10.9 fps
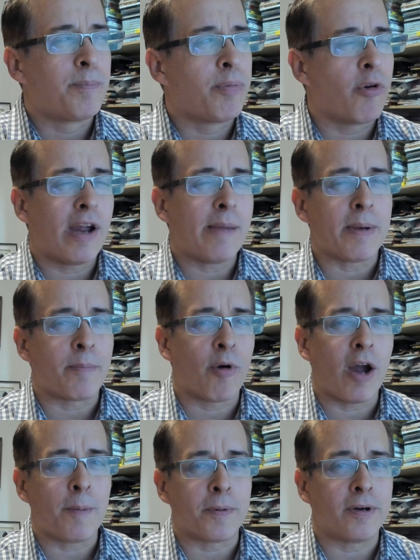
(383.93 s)
prim and
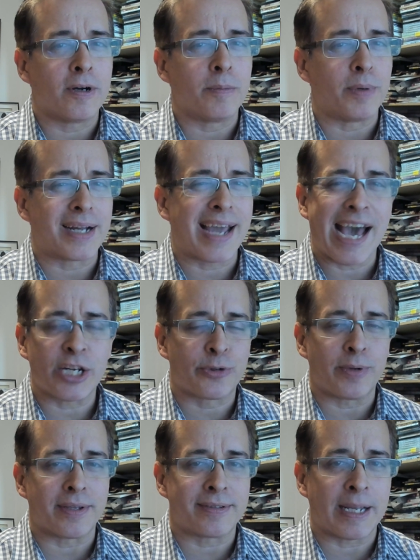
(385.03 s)
proper, but
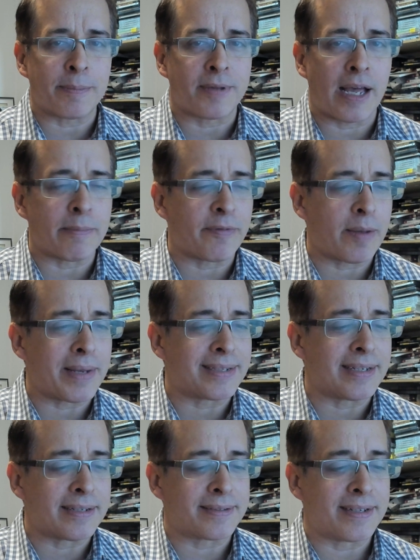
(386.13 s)
casual at the same time, if that
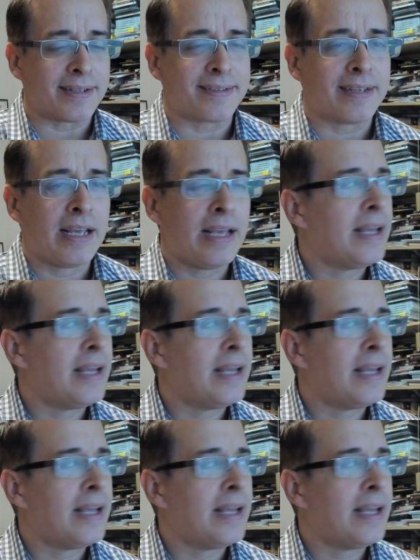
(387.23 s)
makes any sense.